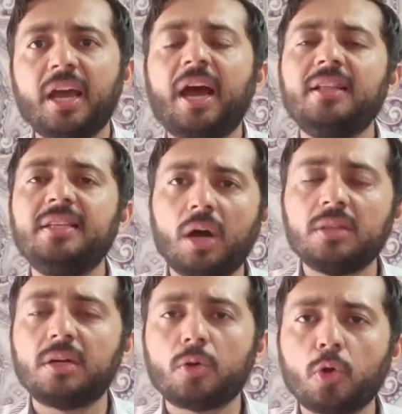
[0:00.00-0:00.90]
and the
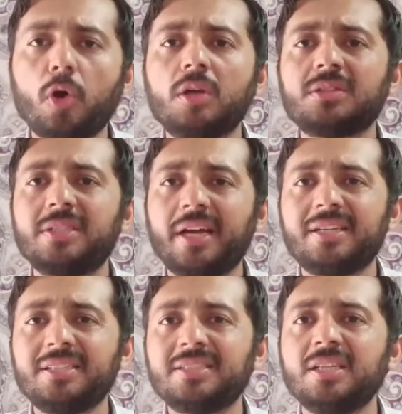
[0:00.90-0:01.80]
other clause
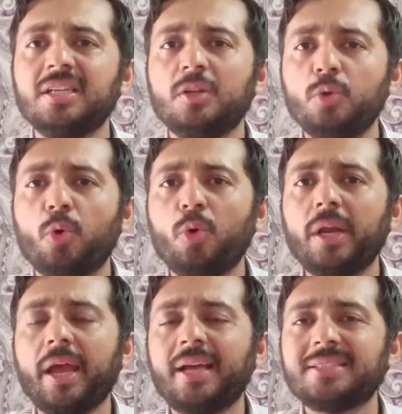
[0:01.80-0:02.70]
that is known
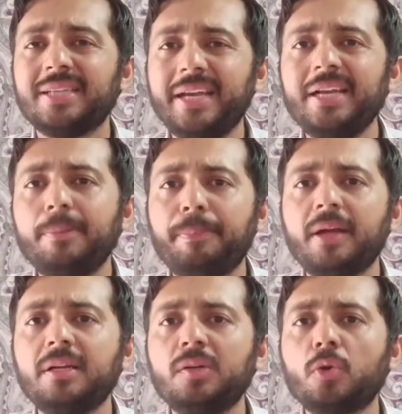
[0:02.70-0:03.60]
as
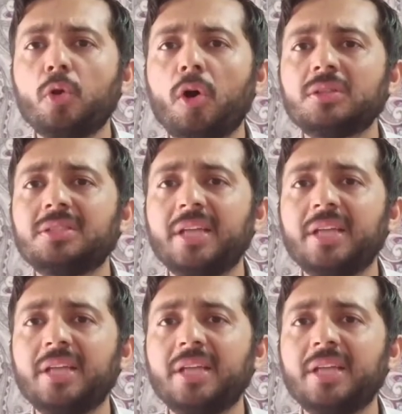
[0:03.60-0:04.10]
independent clause,